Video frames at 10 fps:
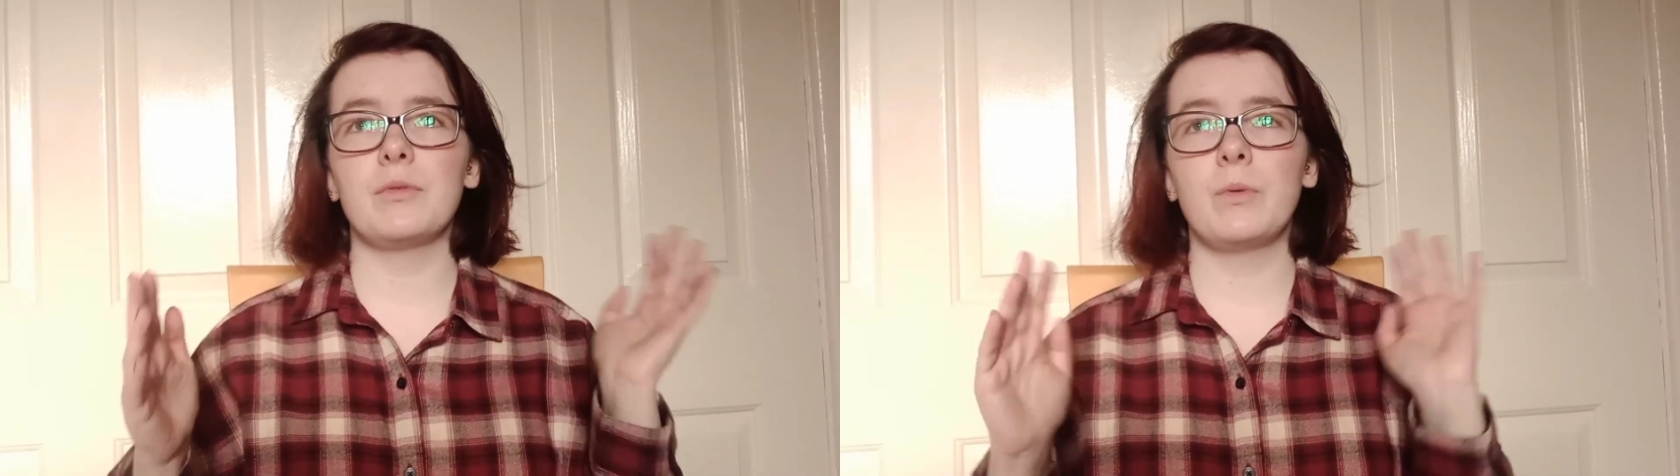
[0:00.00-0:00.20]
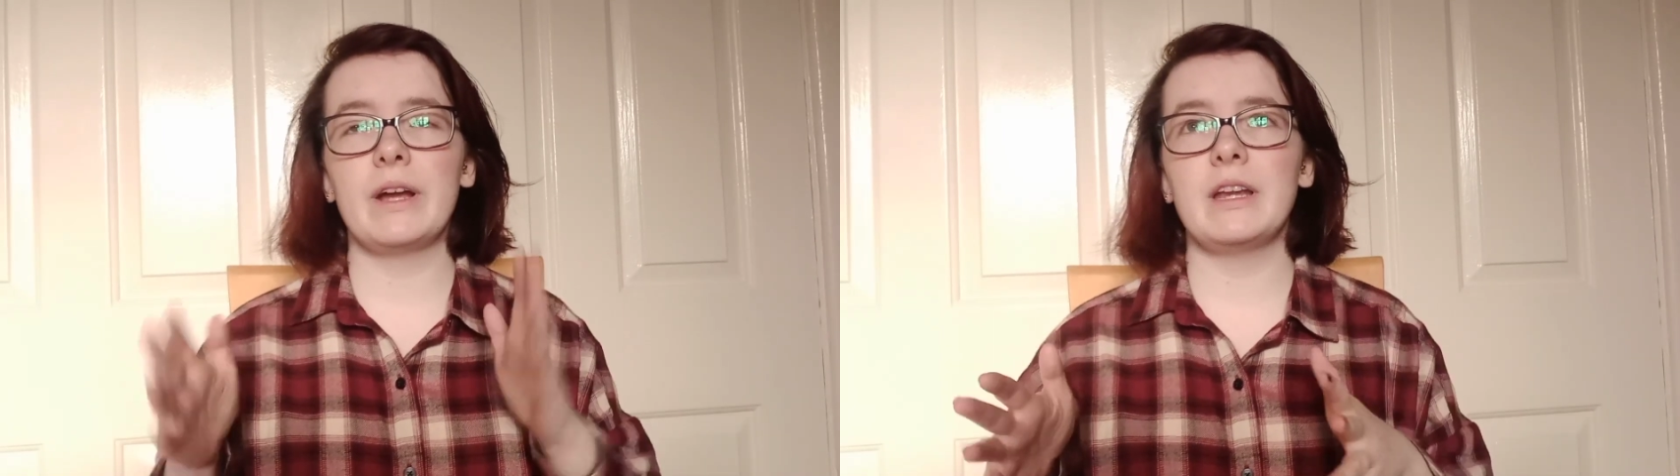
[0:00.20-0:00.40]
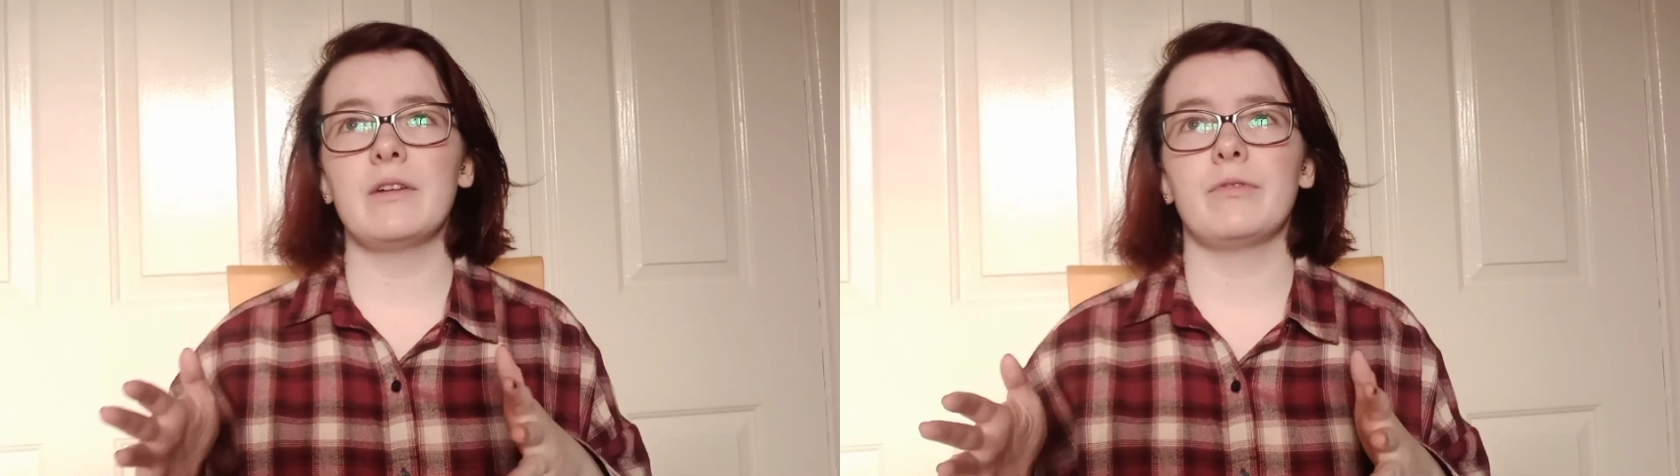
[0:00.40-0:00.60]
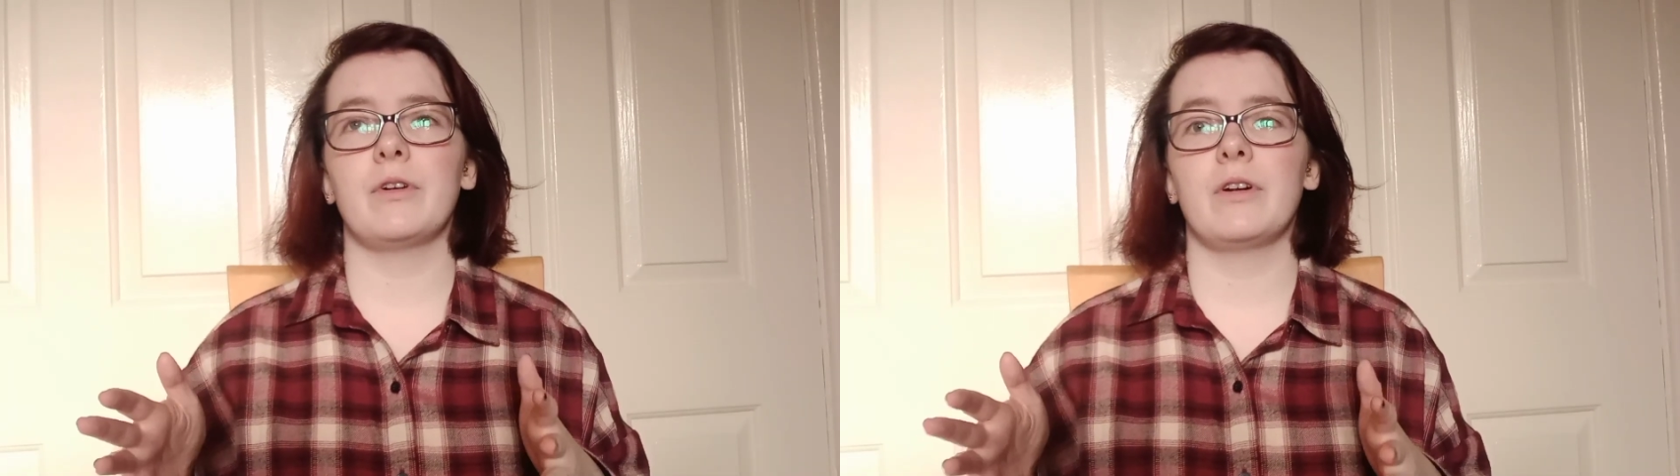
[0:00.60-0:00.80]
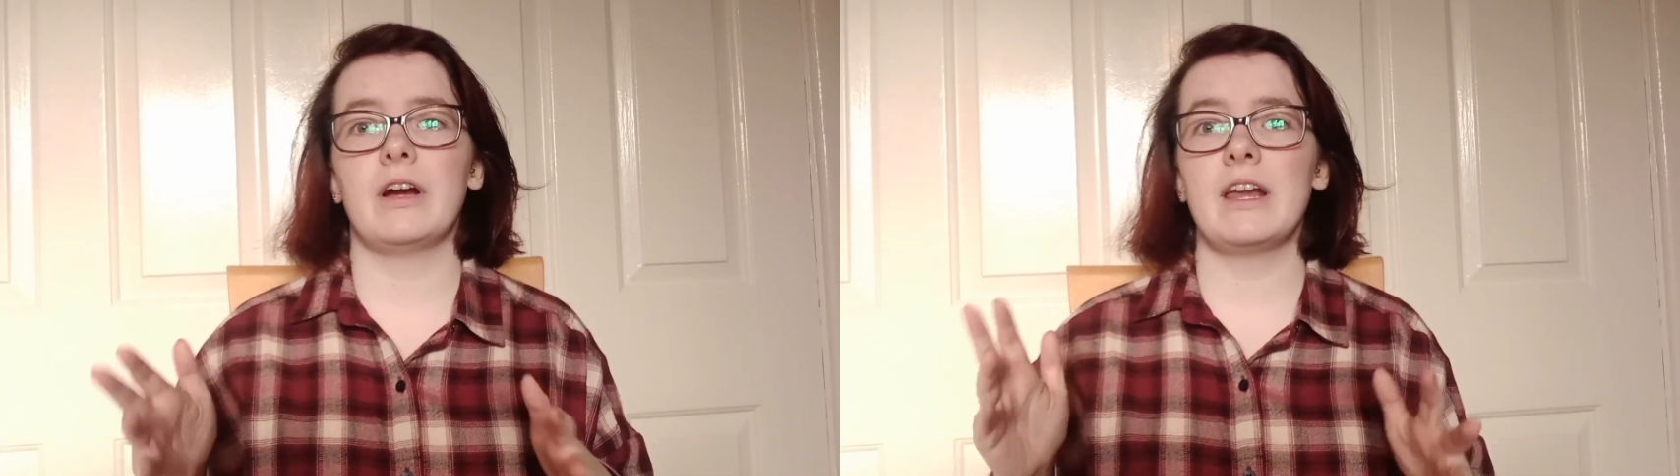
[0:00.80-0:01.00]
waiting
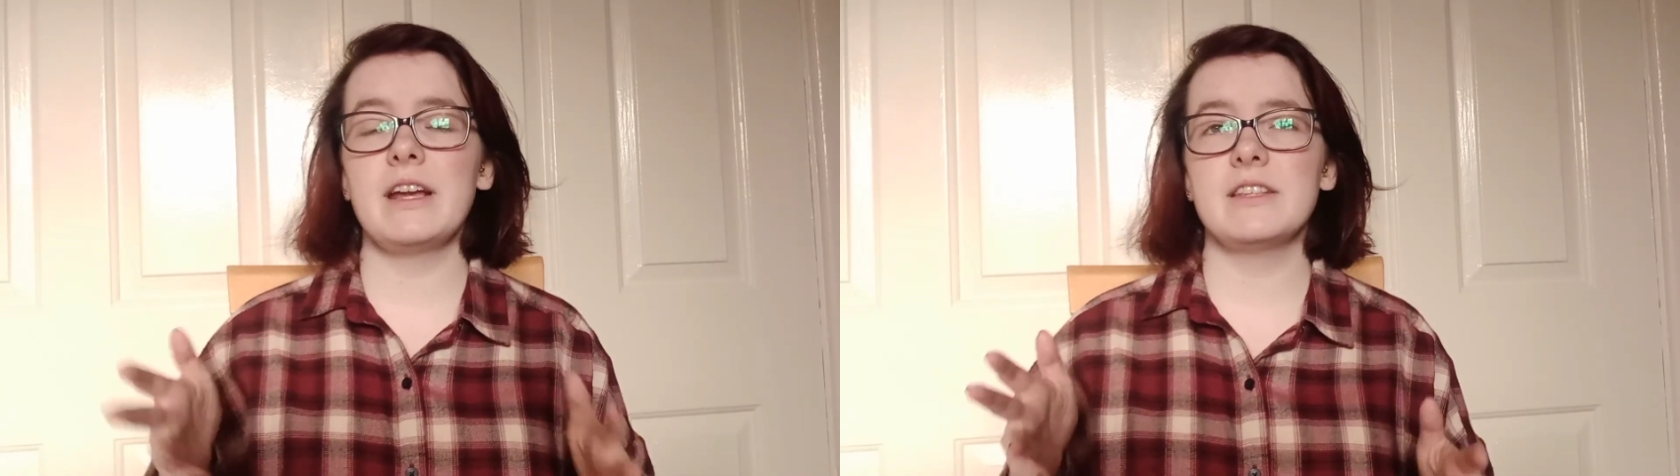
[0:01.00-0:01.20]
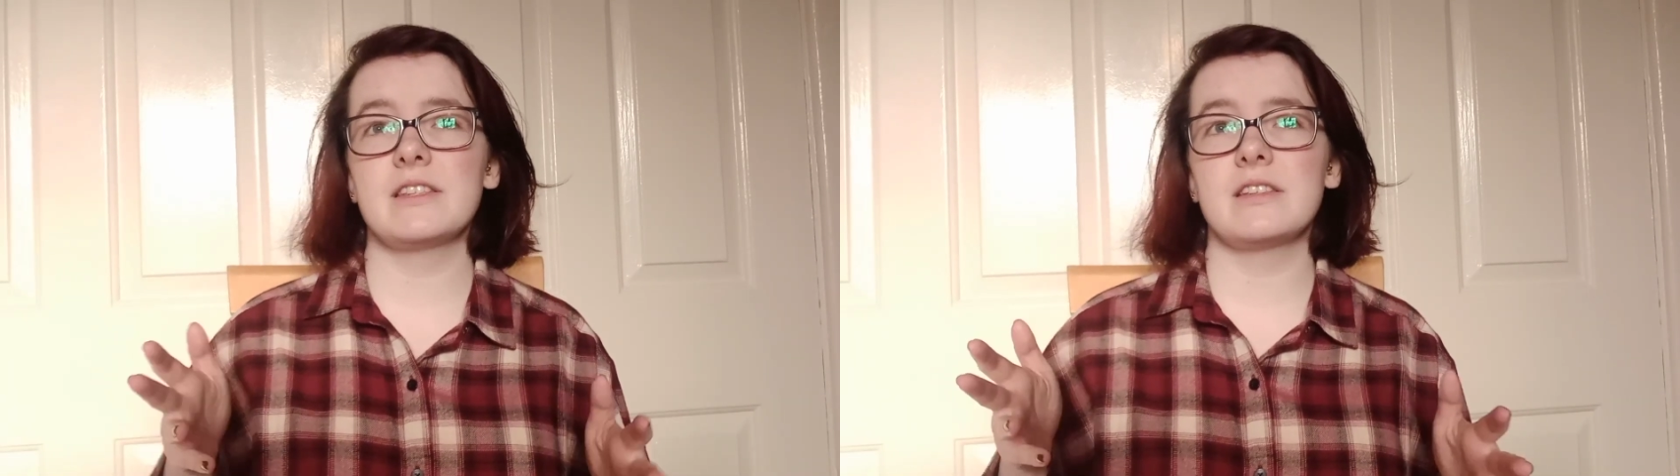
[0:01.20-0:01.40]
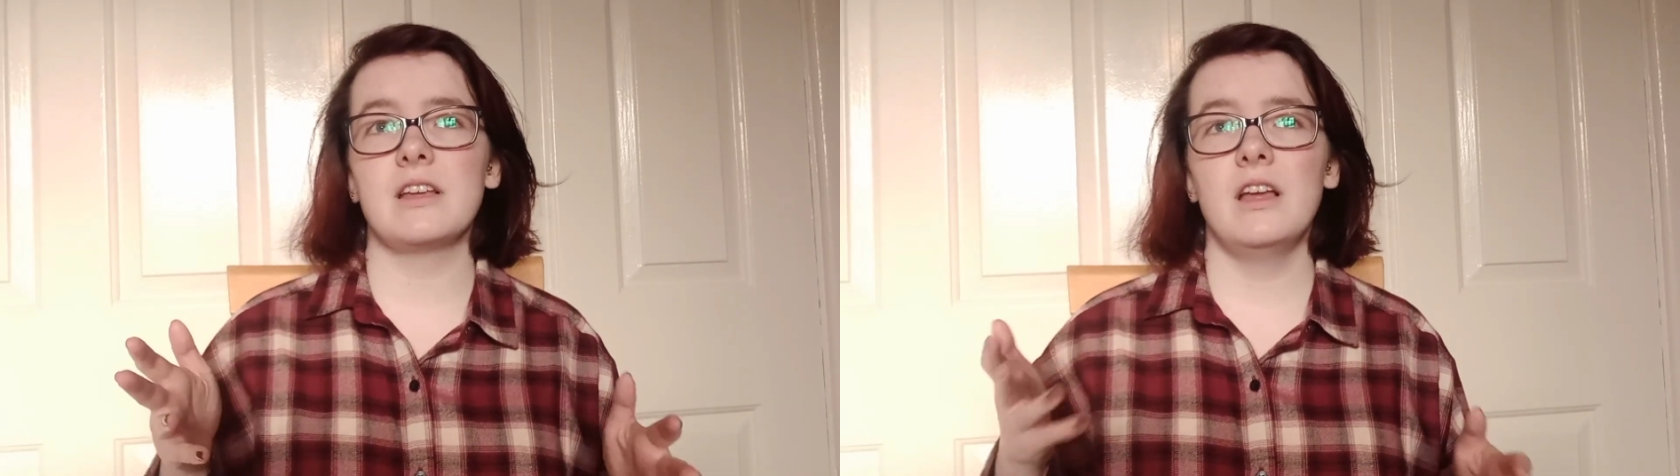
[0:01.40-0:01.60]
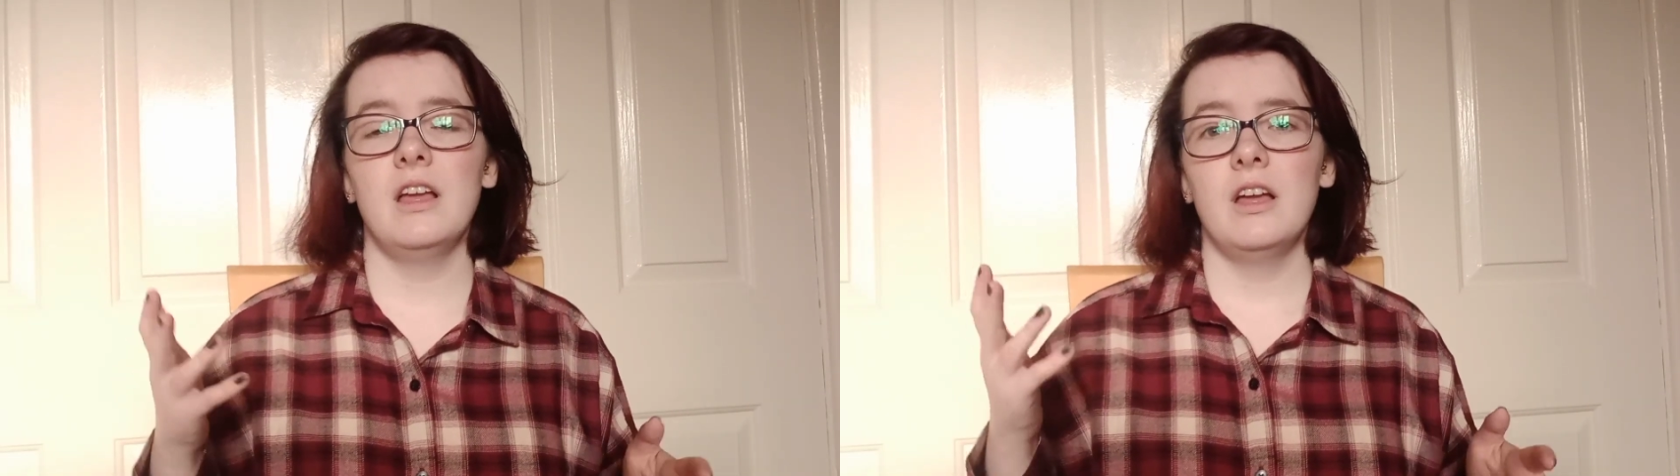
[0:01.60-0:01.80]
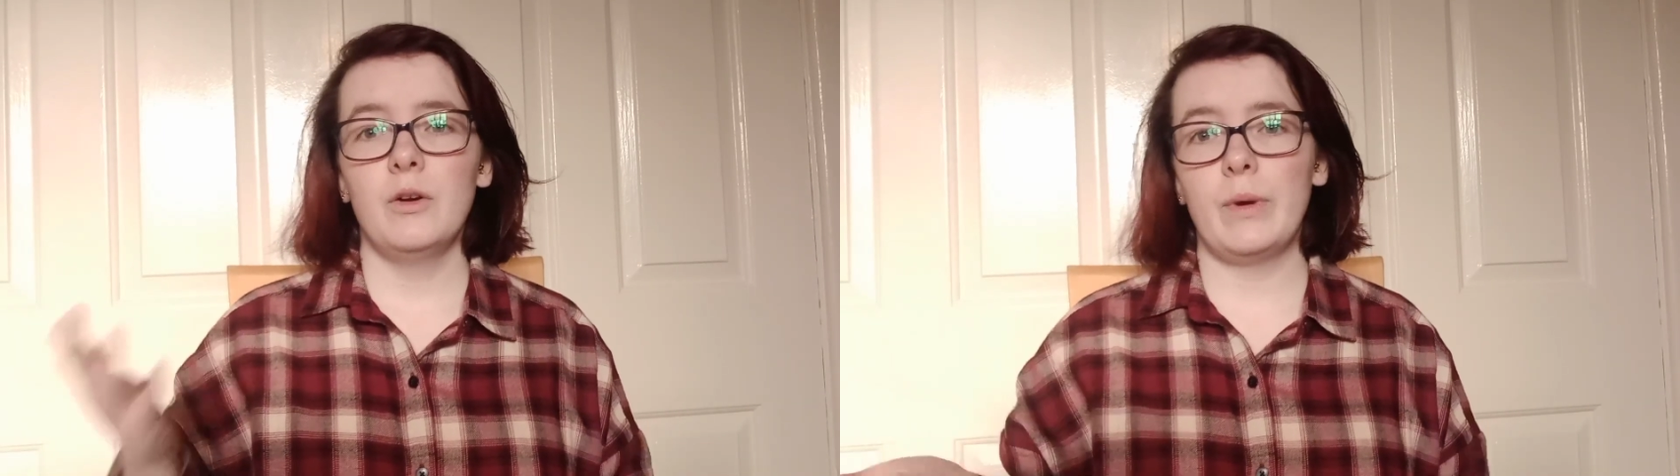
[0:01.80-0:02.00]
for a nice
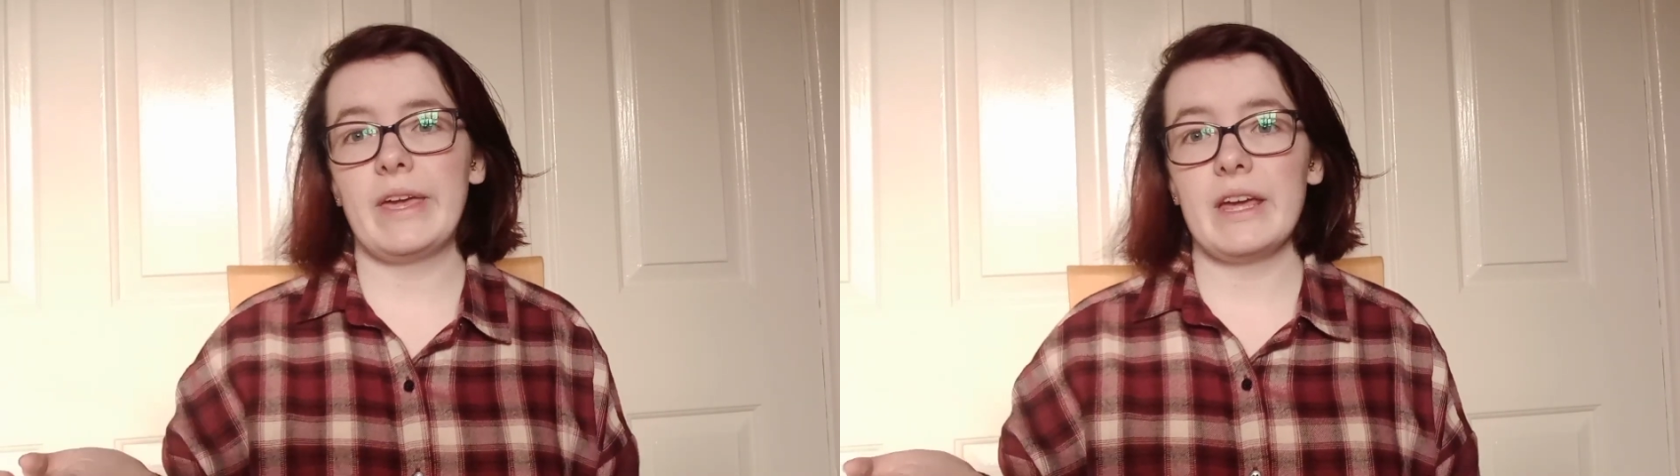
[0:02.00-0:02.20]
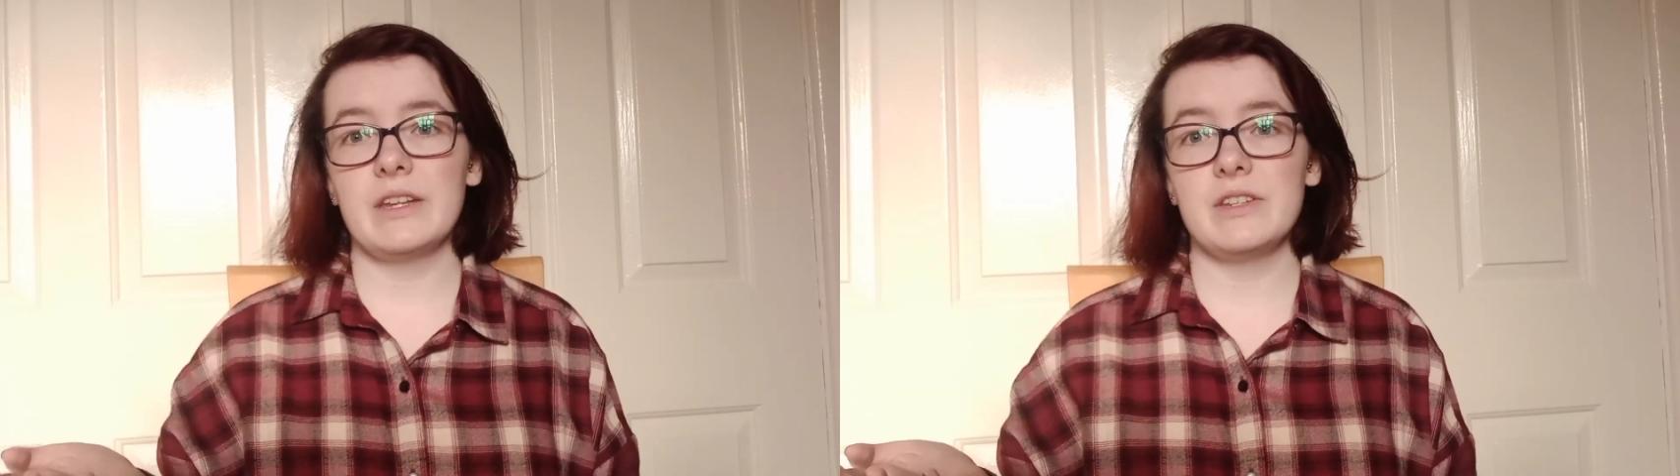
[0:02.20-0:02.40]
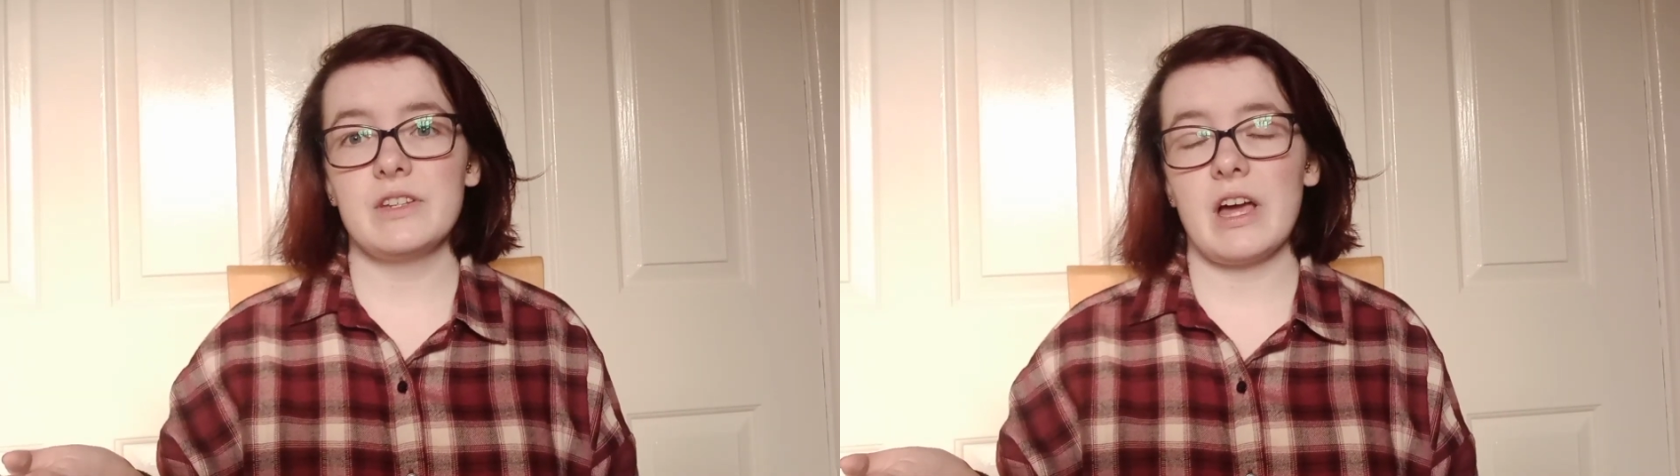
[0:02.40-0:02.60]
weekend.